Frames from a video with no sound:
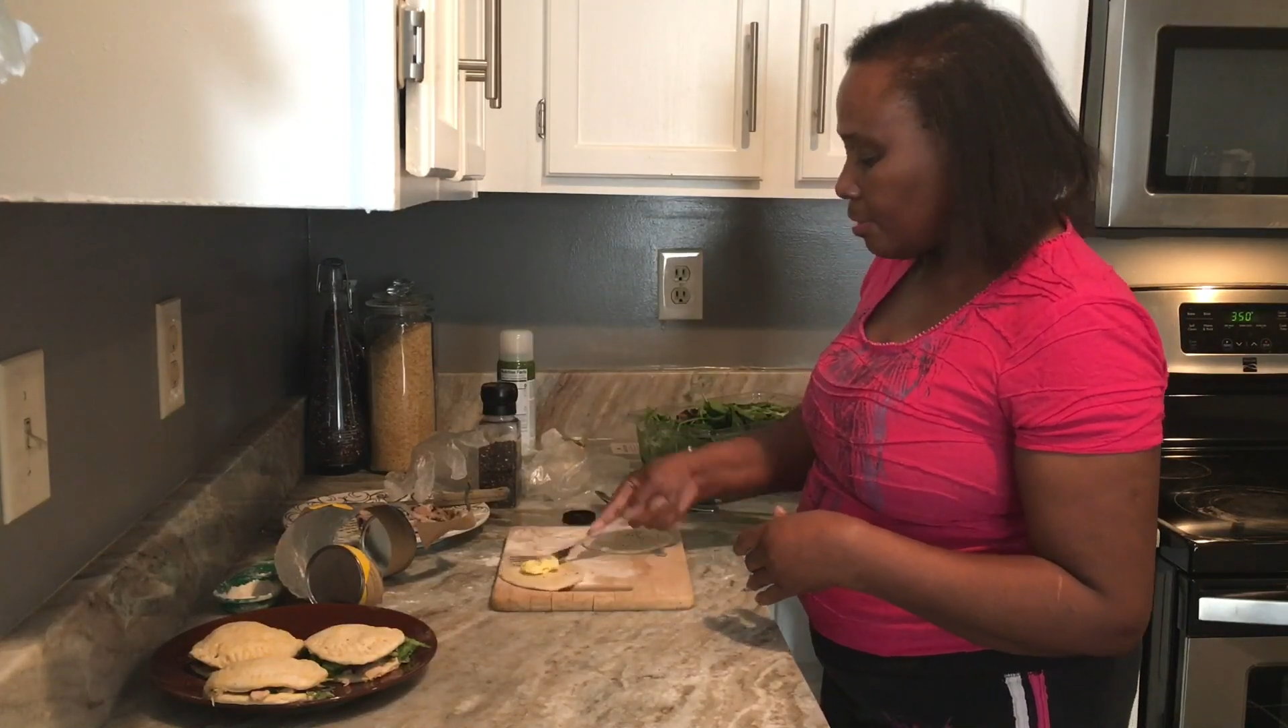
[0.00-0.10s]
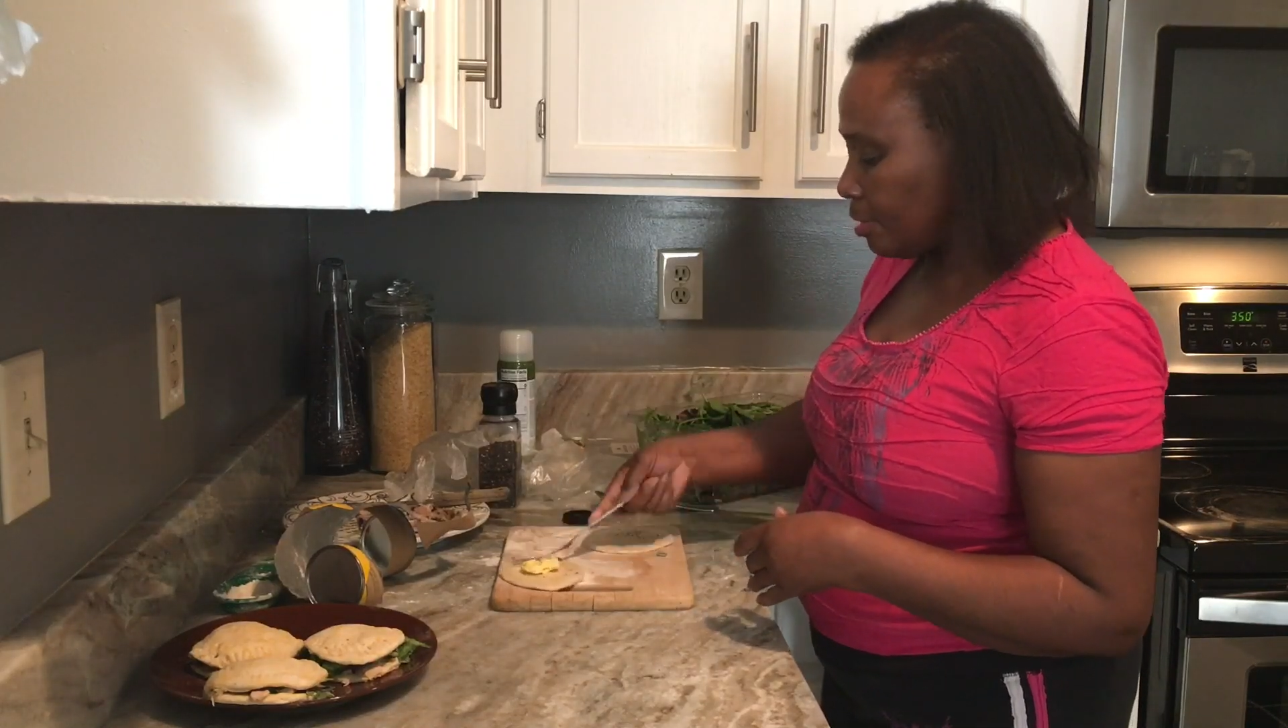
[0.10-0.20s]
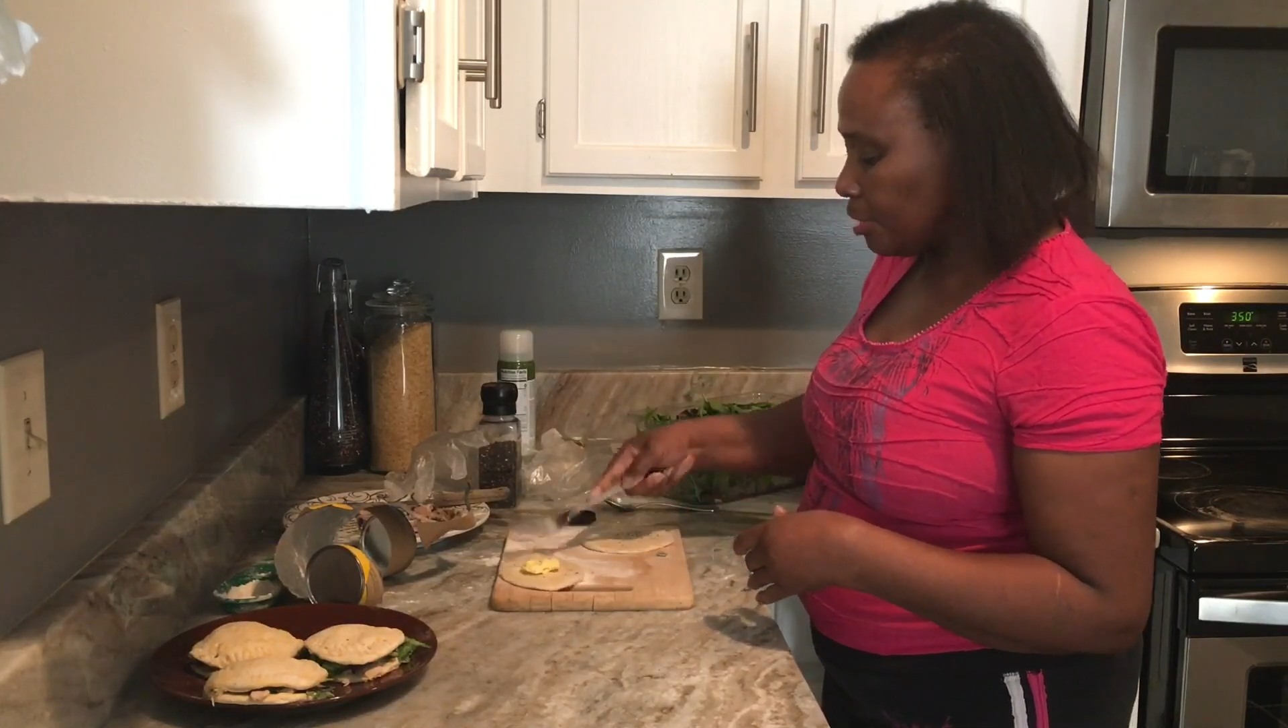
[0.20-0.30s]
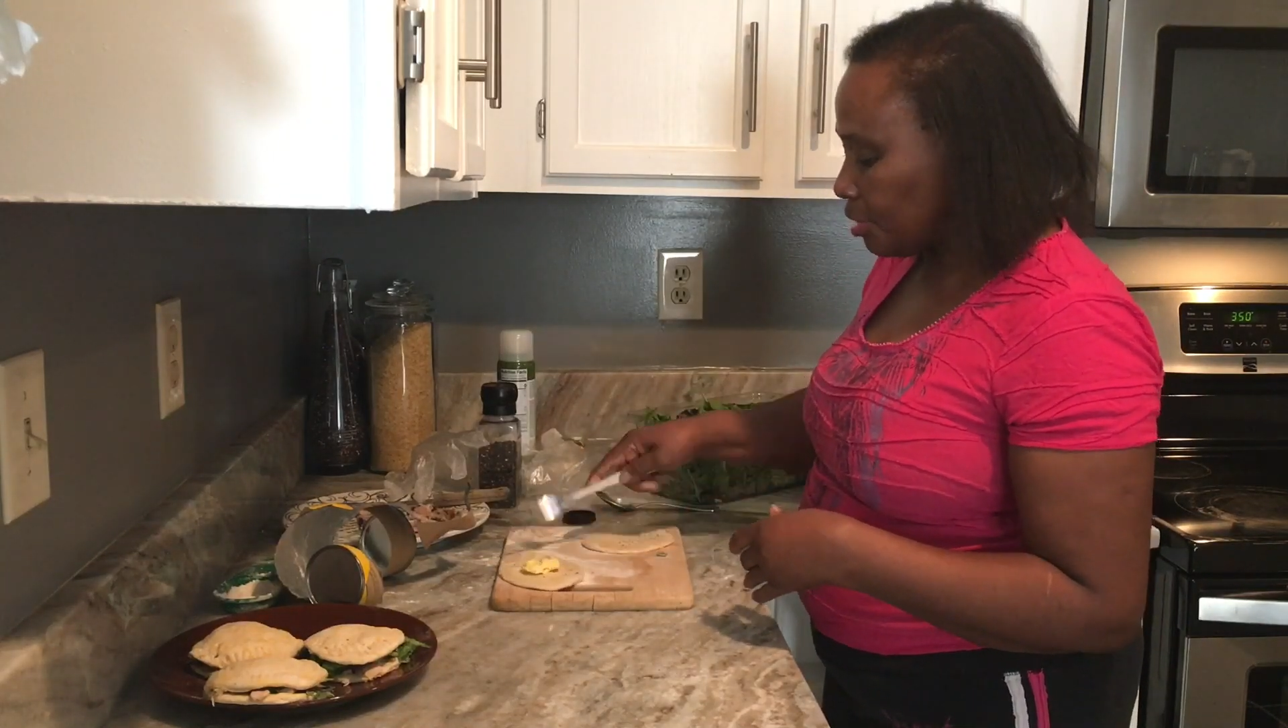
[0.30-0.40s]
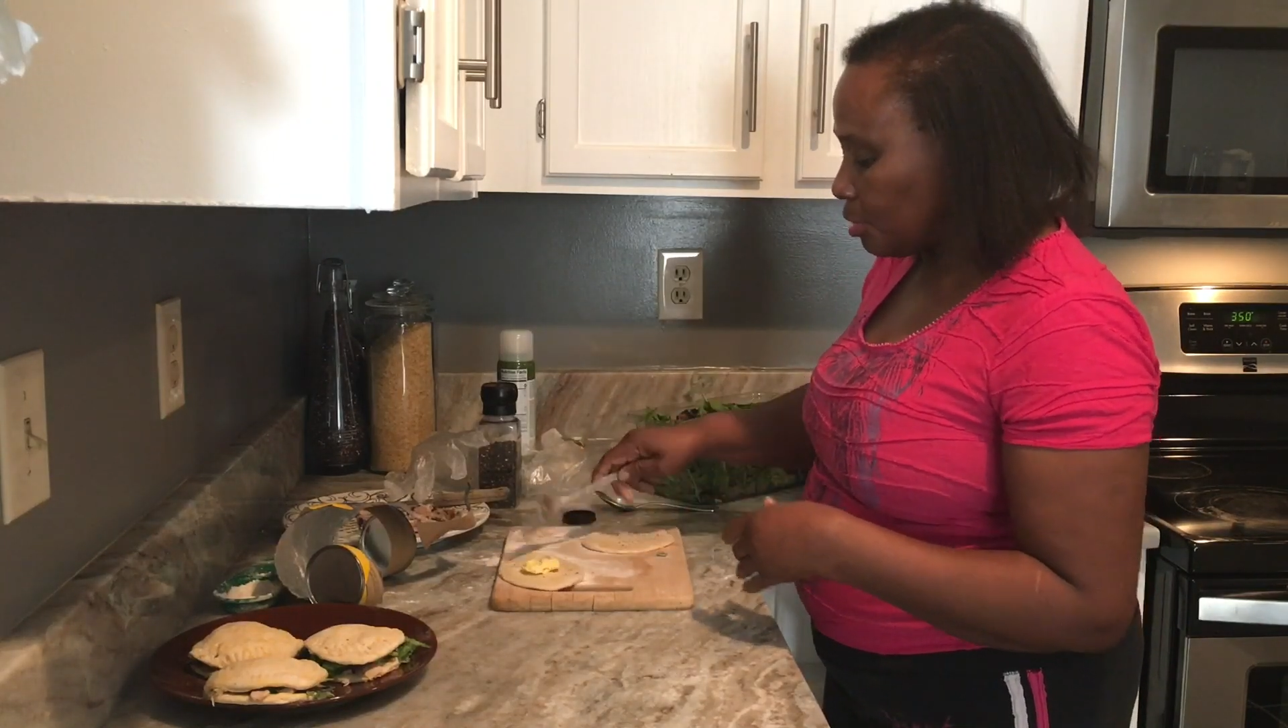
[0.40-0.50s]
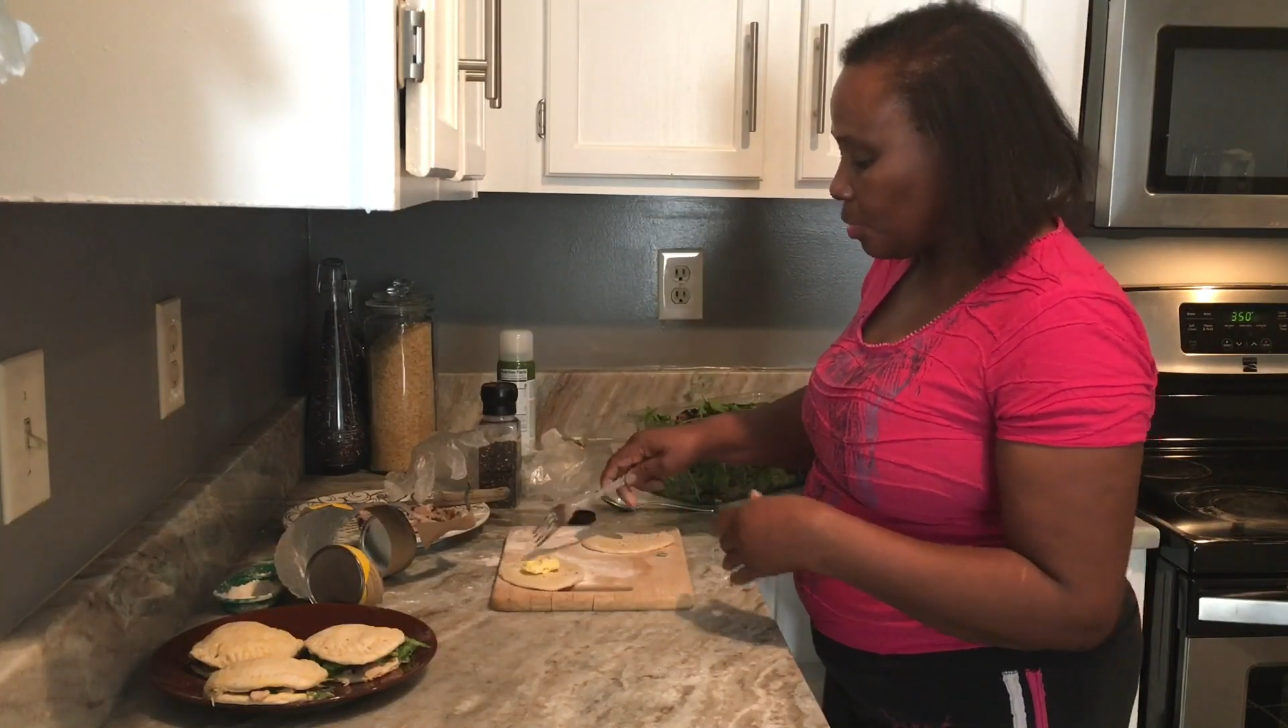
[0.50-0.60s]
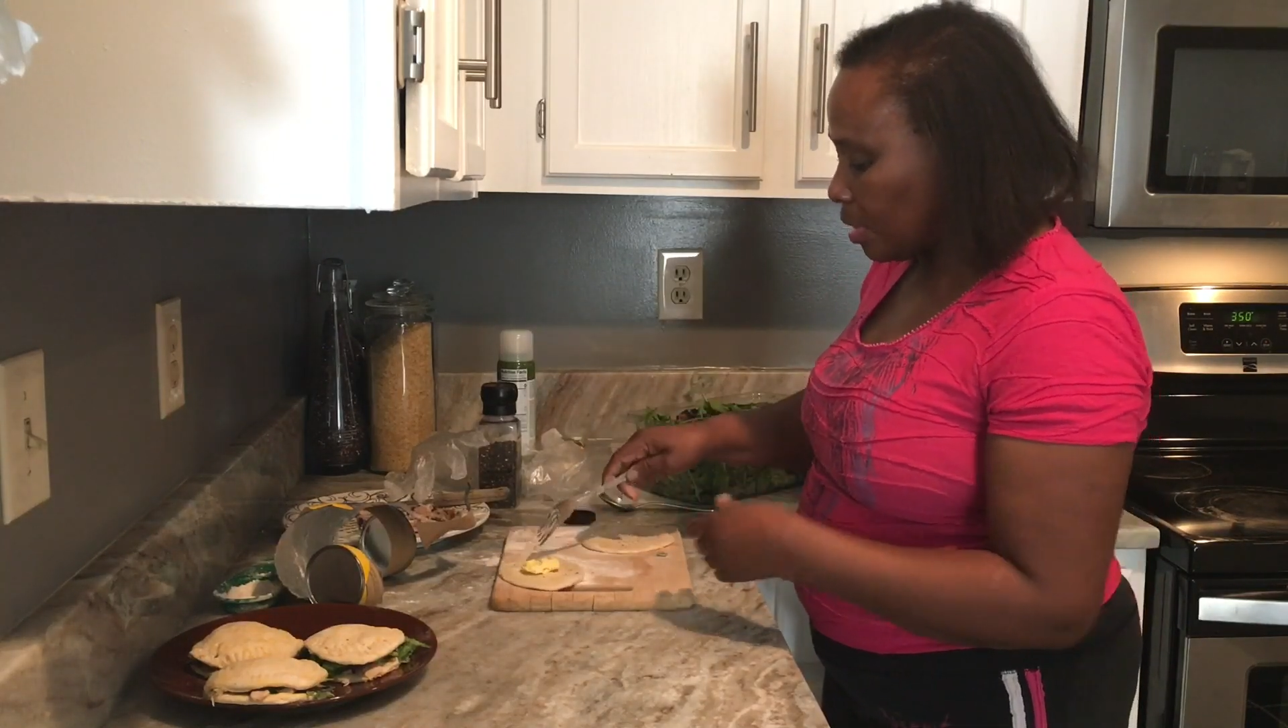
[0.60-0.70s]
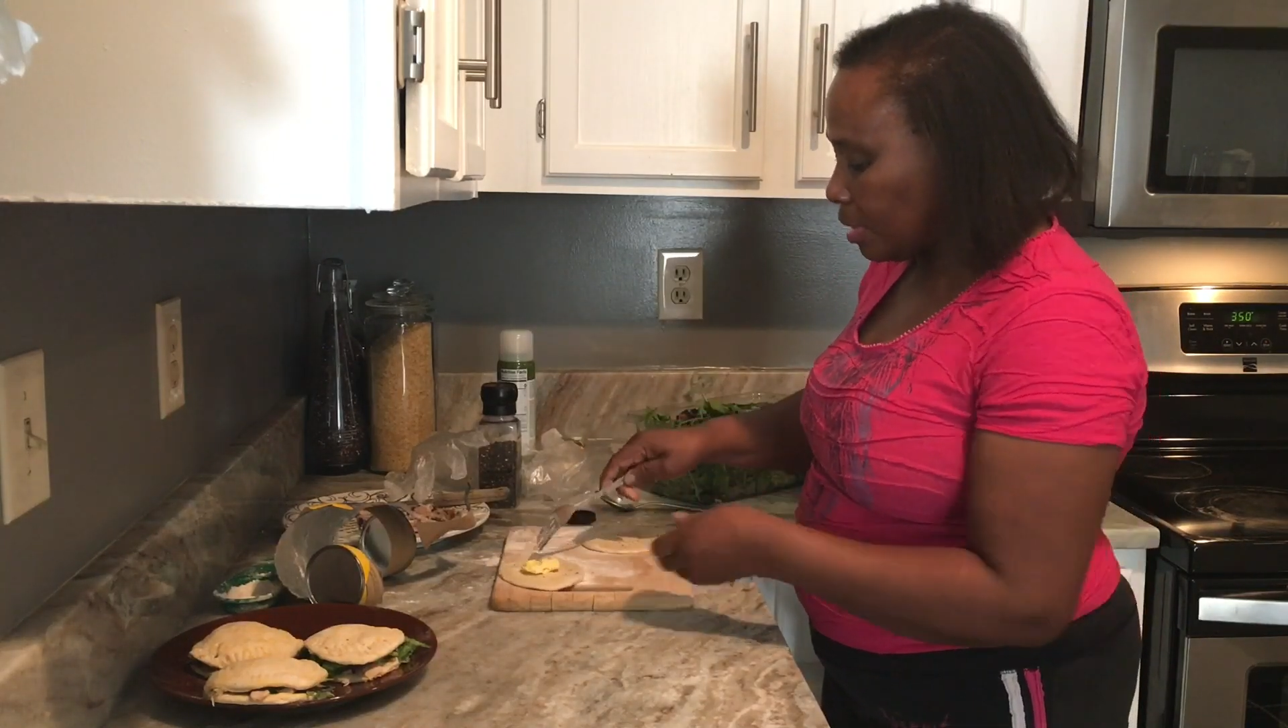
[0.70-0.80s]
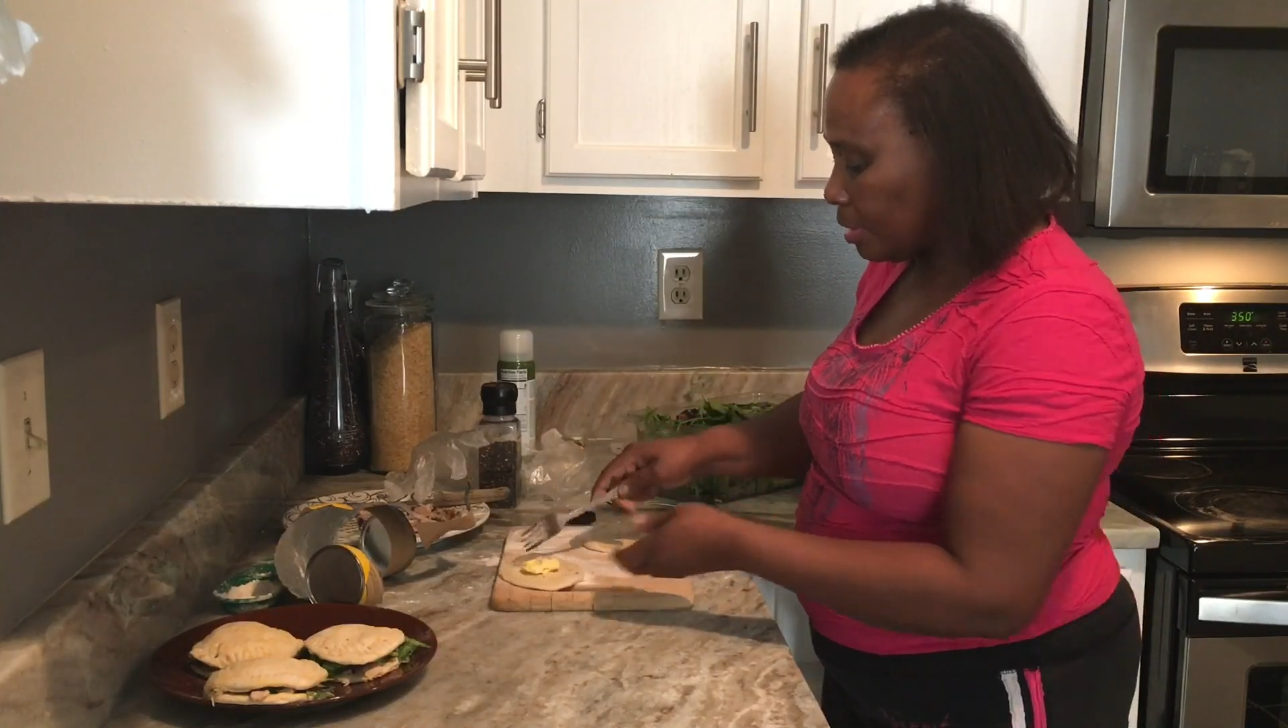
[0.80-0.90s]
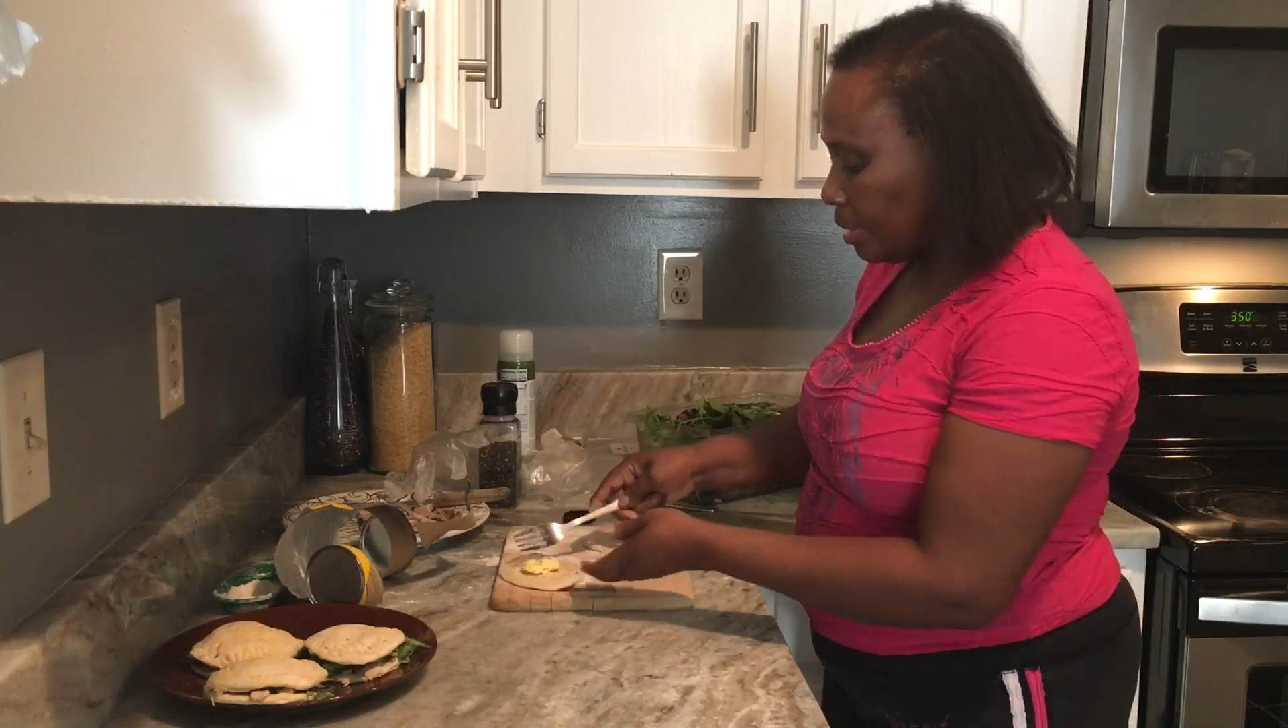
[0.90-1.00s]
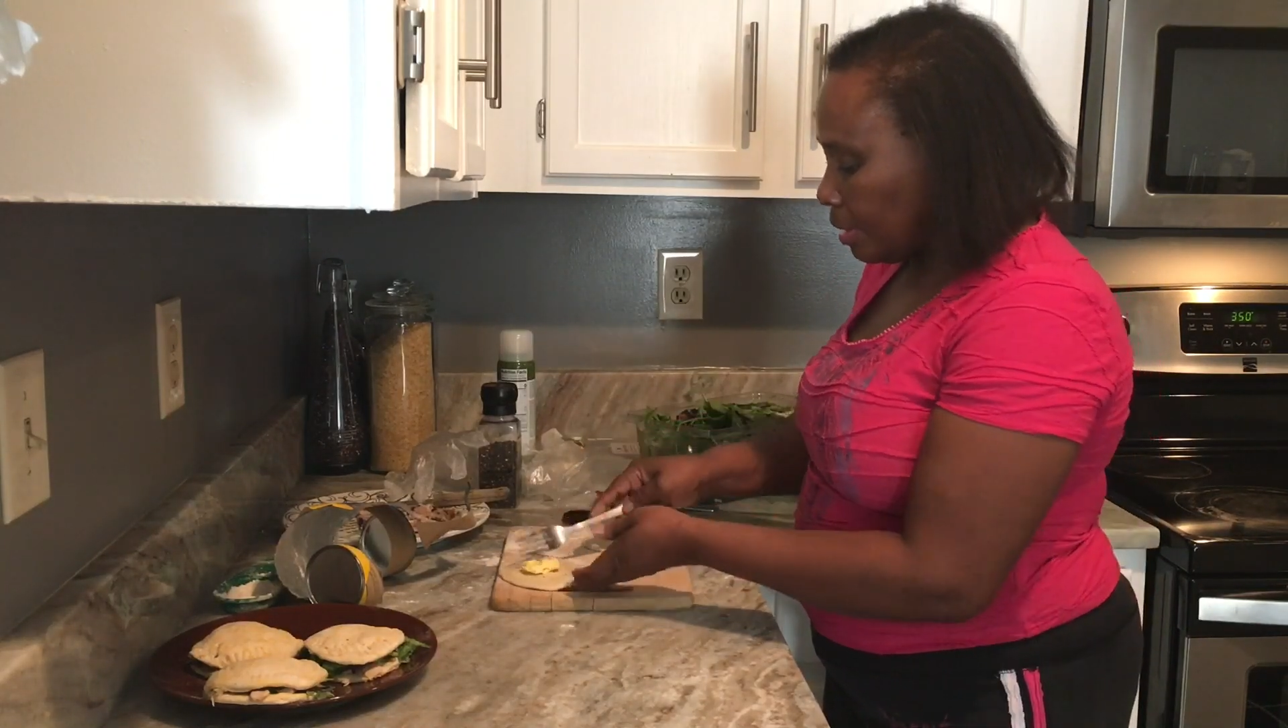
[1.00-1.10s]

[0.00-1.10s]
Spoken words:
on just one.